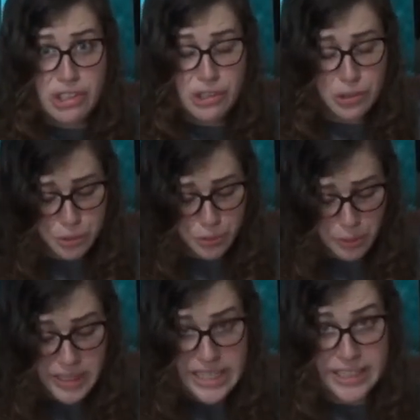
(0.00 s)
Luke
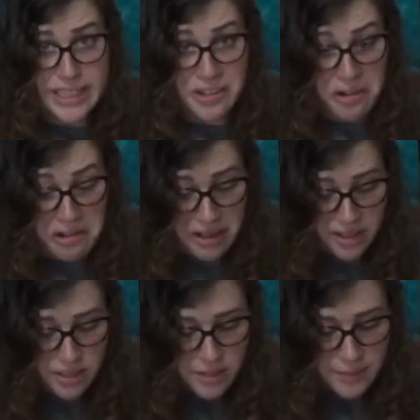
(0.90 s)
repeated in awe.
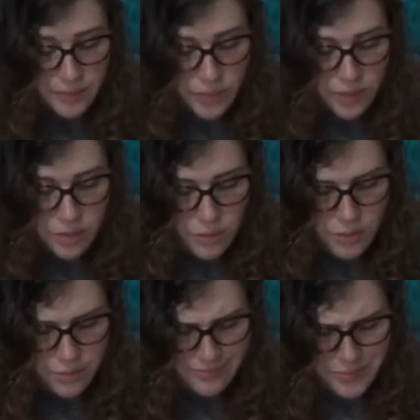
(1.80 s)

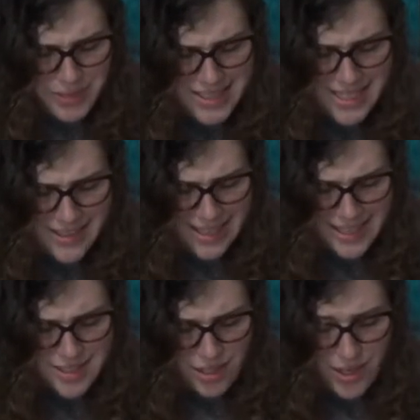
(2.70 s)
"Well, it's not like I
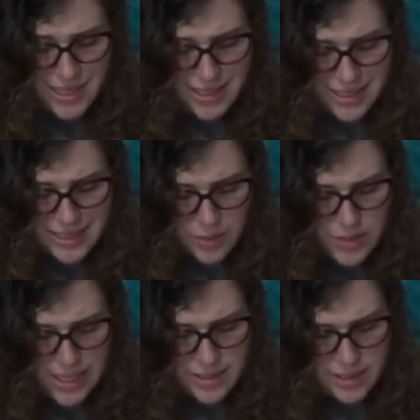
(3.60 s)
saw anything until we
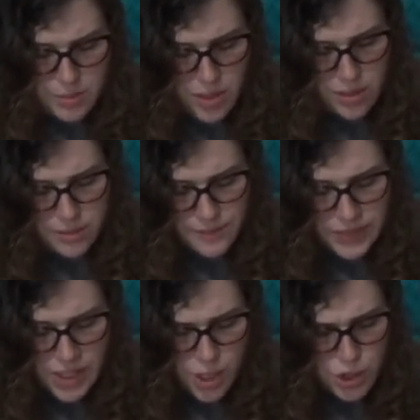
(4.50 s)
got to the mall.
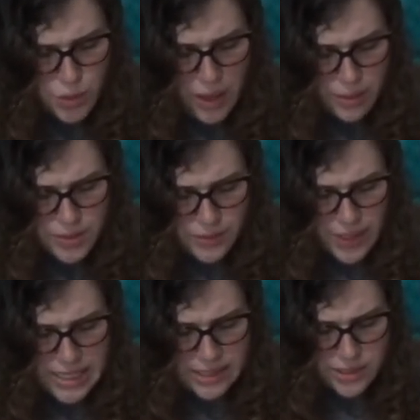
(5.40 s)
2 hours of
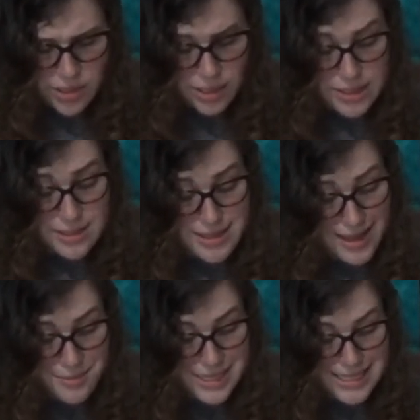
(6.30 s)
riding in the dark is
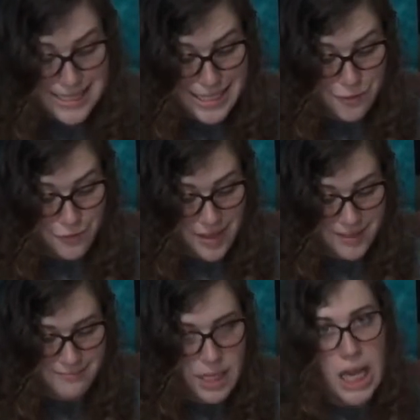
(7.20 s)
not my idea of
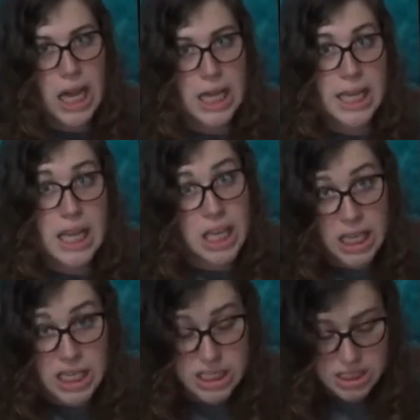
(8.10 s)
fun. I
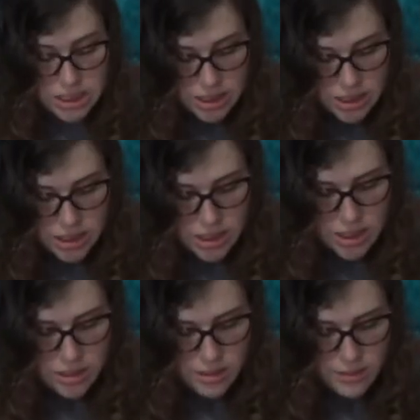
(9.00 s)
hate it."
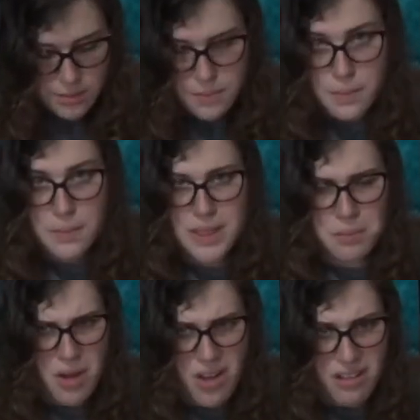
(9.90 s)
"But the
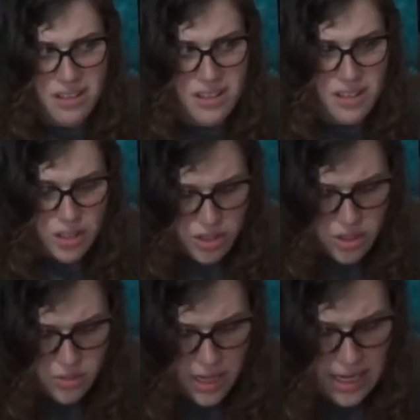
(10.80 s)
mall,
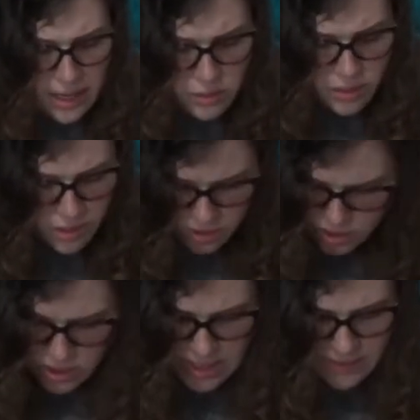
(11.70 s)
you got out? You
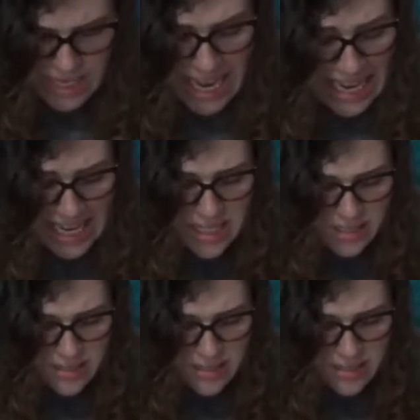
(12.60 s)
didn't have to hide?"